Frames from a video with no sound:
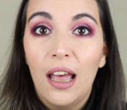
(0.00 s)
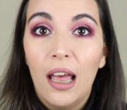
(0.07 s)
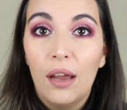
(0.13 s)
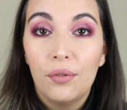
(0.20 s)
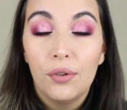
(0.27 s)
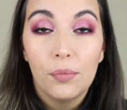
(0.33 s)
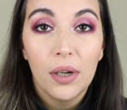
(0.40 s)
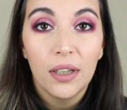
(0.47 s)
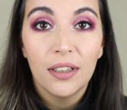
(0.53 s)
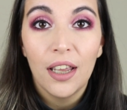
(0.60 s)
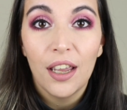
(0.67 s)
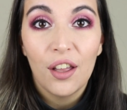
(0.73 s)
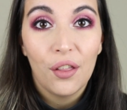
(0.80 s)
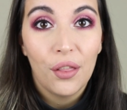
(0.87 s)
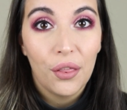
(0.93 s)
every
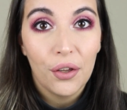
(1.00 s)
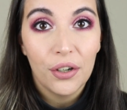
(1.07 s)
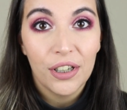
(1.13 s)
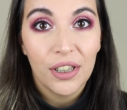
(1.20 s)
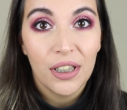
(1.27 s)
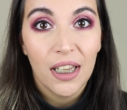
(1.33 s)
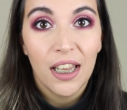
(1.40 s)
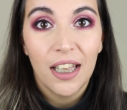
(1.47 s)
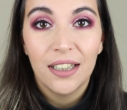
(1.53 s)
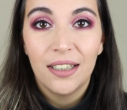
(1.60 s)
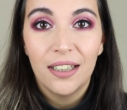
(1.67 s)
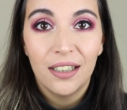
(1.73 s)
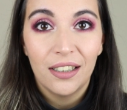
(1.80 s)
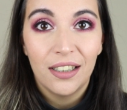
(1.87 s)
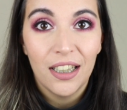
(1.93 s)
Monday and Thursday
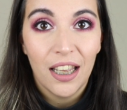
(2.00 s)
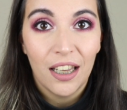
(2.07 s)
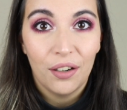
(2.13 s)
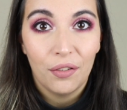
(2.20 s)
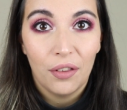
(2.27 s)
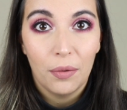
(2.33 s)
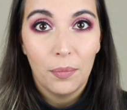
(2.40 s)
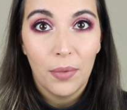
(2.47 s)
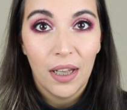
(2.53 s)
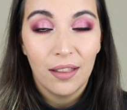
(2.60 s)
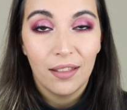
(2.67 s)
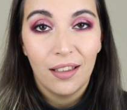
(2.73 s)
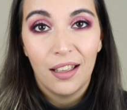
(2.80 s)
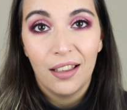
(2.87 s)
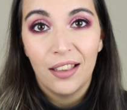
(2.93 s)
until the end of the
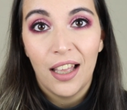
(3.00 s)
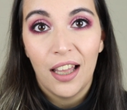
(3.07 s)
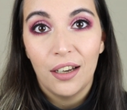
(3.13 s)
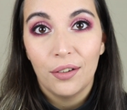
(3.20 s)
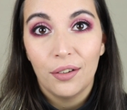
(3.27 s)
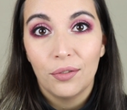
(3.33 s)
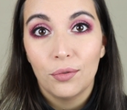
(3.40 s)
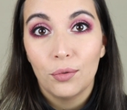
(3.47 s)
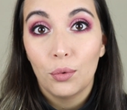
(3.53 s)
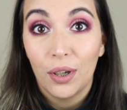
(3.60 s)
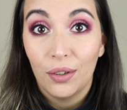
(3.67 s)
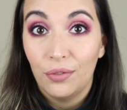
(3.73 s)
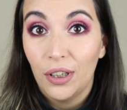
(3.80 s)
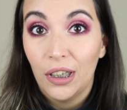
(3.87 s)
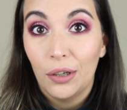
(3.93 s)
month, and then one
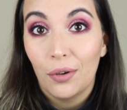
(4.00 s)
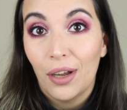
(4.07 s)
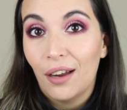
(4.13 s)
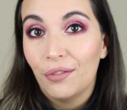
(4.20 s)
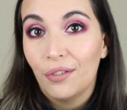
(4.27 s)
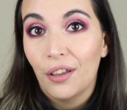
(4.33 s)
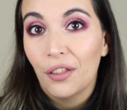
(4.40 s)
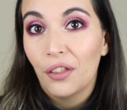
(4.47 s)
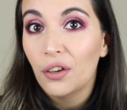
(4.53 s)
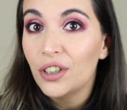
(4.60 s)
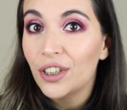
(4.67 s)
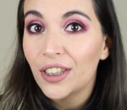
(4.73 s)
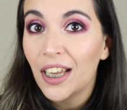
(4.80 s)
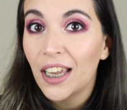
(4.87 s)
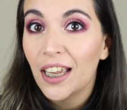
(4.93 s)
video every
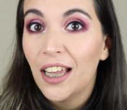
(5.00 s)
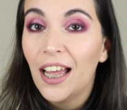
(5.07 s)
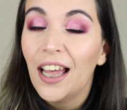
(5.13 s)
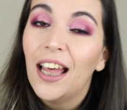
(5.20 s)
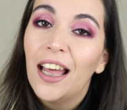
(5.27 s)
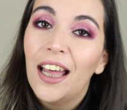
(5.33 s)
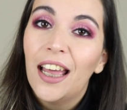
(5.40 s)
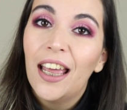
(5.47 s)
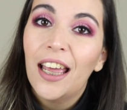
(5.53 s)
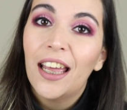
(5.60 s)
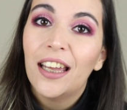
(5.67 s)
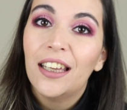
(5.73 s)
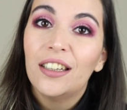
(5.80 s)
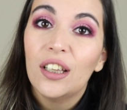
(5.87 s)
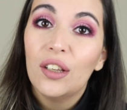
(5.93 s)
Thursday.
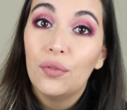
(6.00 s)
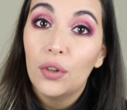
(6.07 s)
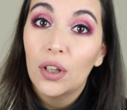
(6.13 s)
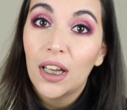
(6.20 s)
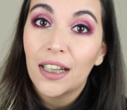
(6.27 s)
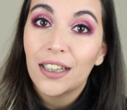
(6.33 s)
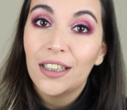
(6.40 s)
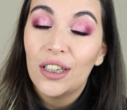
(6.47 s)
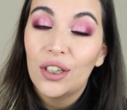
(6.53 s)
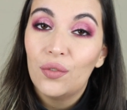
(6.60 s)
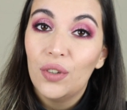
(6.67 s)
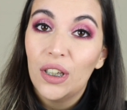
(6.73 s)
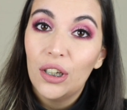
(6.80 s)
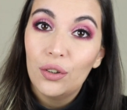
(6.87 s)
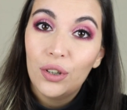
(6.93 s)
And if you like this
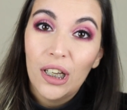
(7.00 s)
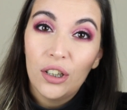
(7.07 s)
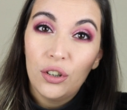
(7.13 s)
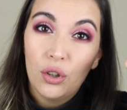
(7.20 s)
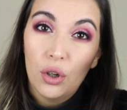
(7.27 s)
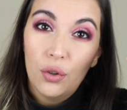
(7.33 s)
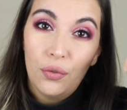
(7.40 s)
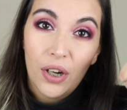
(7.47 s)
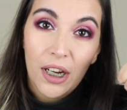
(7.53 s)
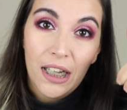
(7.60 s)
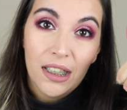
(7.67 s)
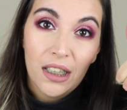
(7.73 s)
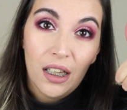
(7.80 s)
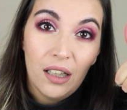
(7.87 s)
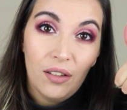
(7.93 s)
video, then don't forget
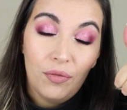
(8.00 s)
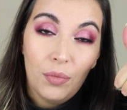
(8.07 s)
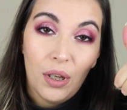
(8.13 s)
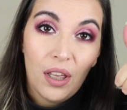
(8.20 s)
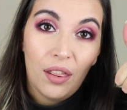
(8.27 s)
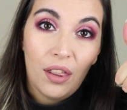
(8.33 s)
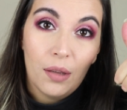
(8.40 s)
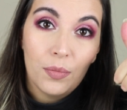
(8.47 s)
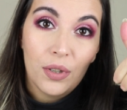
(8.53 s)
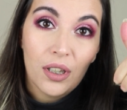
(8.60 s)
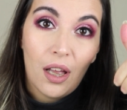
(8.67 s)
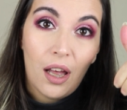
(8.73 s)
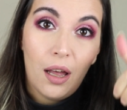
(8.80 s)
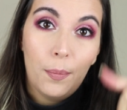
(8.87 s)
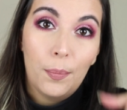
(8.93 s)
to leave me a thumbs
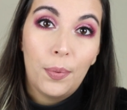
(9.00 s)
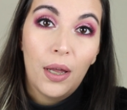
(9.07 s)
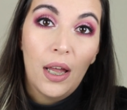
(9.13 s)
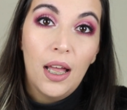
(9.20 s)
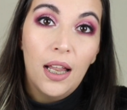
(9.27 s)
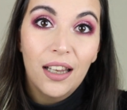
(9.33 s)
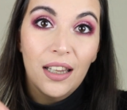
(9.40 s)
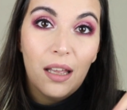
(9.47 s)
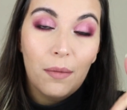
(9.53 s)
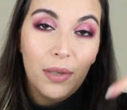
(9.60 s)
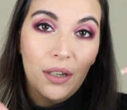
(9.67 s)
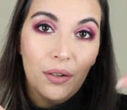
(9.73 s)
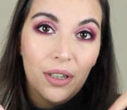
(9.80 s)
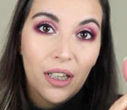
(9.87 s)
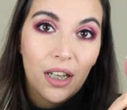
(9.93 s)
up. Let me
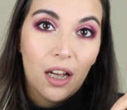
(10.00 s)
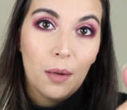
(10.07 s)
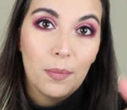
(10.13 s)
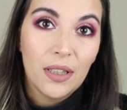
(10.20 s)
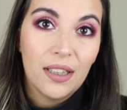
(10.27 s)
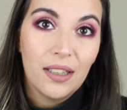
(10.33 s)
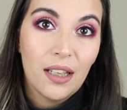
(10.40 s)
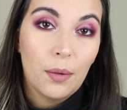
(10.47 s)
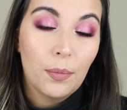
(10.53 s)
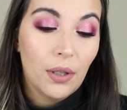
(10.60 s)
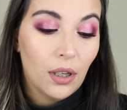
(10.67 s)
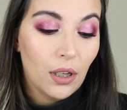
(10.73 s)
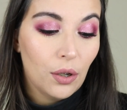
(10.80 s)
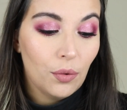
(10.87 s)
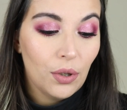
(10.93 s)
know in the comments down
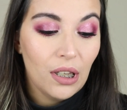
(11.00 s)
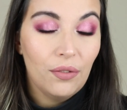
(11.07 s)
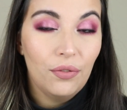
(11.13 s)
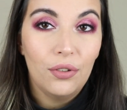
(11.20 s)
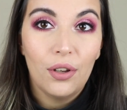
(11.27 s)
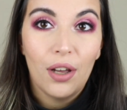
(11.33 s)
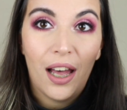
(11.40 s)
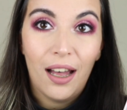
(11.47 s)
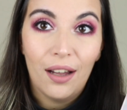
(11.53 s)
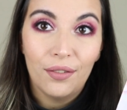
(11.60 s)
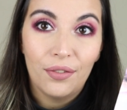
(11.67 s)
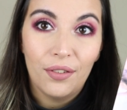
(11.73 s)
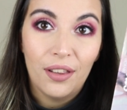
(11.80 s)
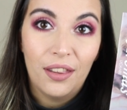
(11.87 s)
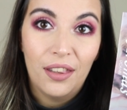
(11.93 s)
below if you
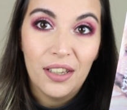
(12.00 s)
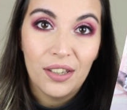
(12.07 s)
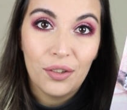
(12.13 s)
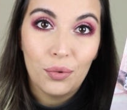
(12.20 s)
have this